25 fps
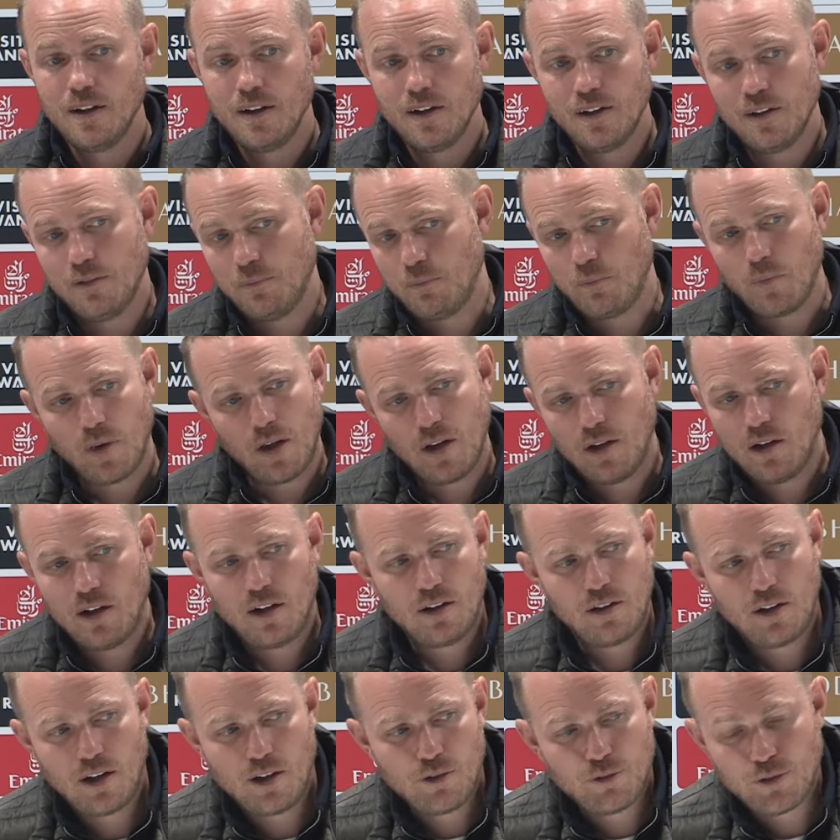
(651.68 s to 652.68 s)
Um, I,
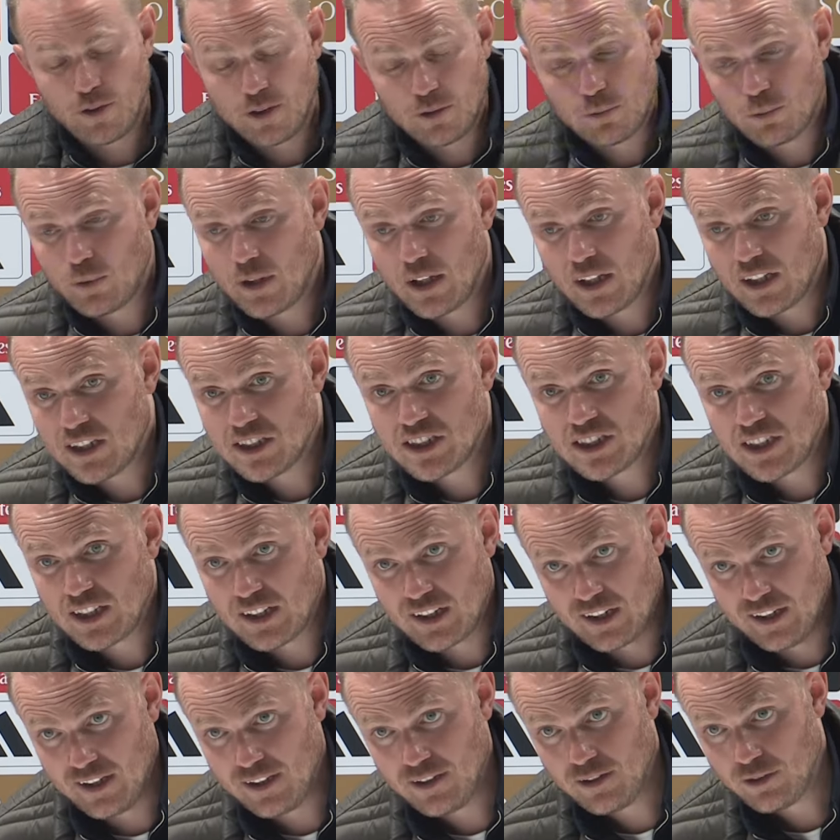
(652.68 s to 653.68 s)
I, think
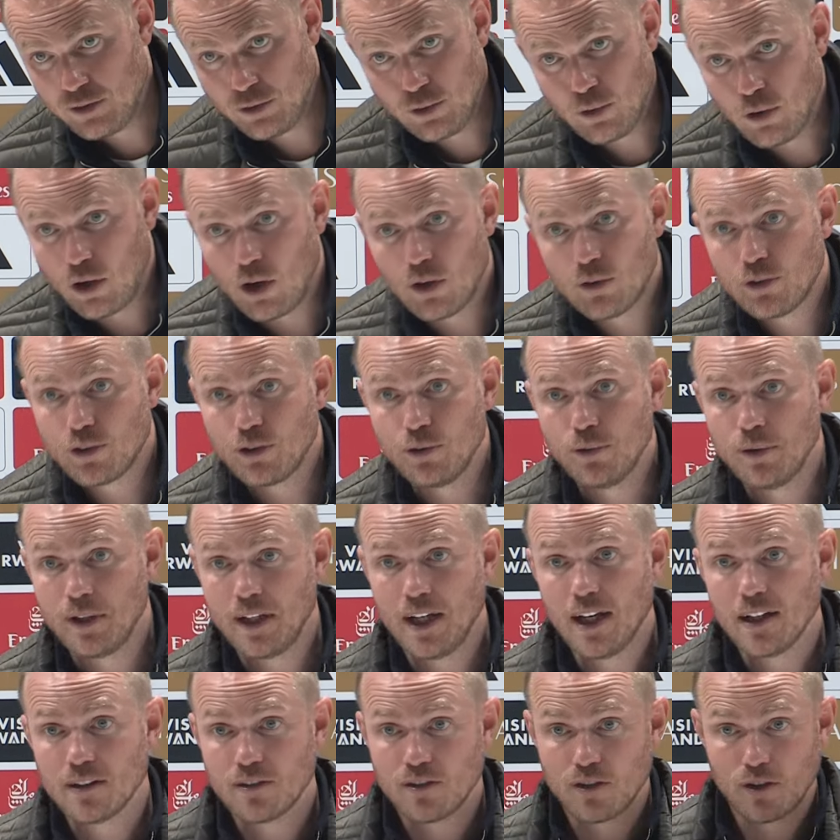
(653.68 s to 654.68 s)
realistically you are doing
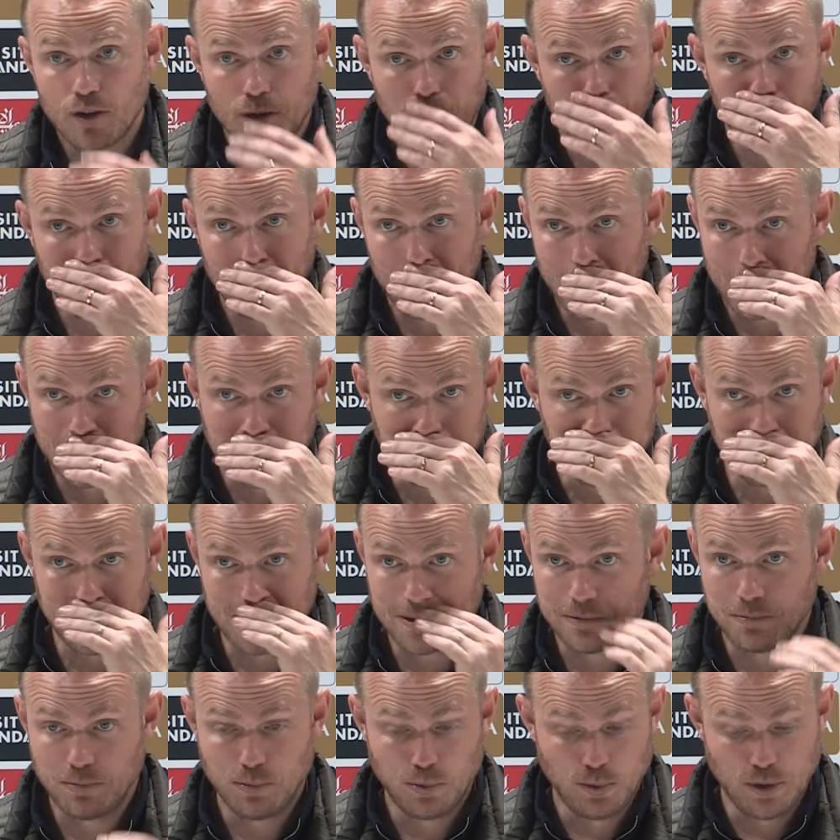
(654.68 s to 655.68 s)
that
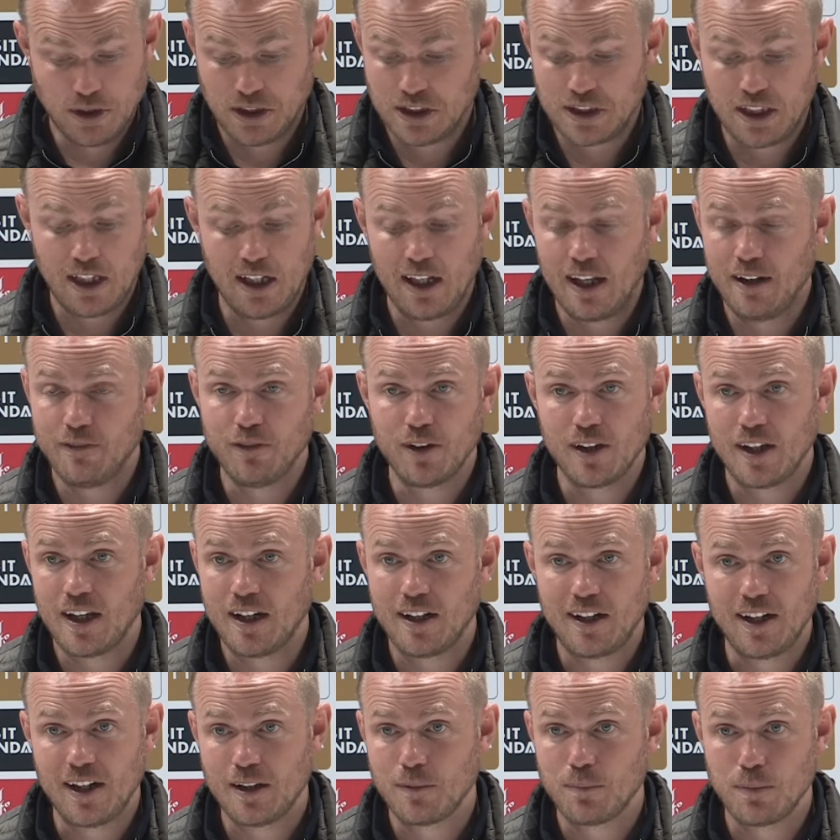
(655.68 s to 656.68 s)
because we still haven't
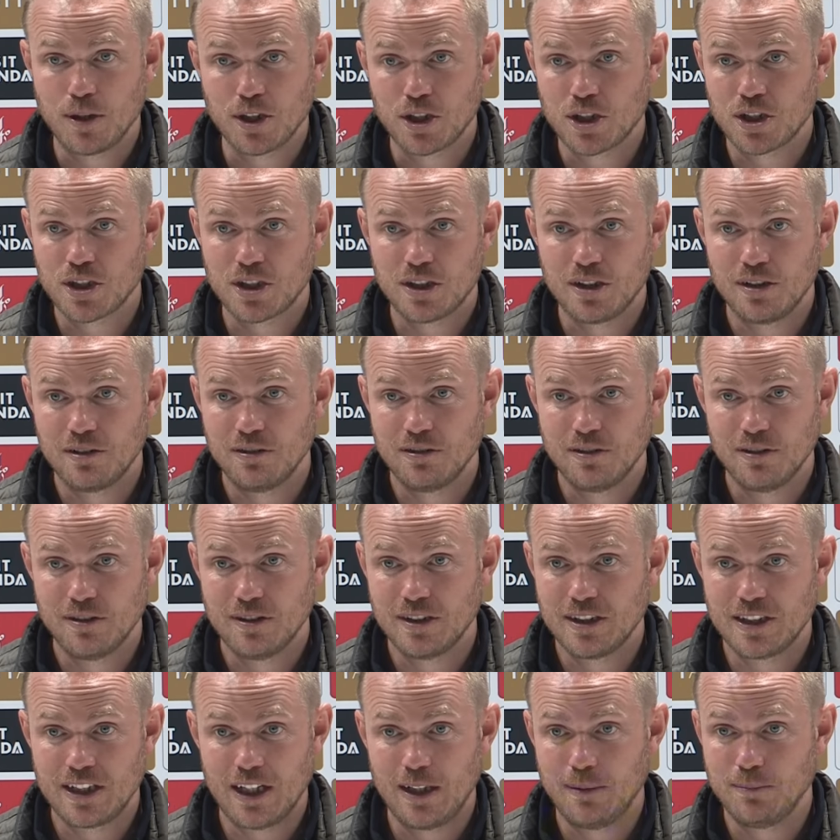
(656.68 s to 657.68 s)
had that much
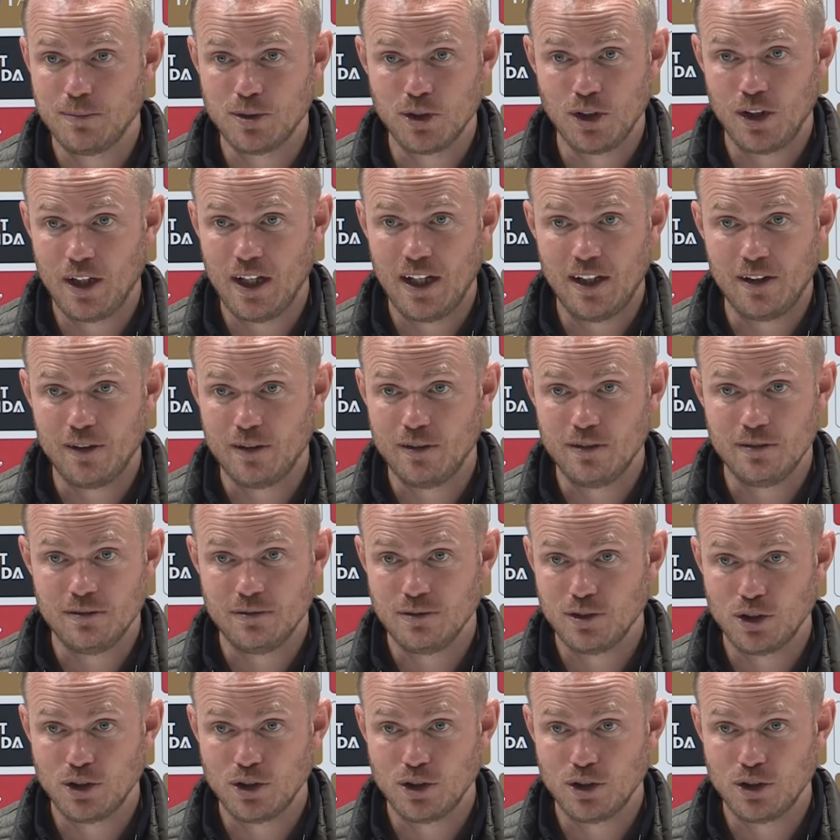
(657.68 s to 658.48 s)
time together.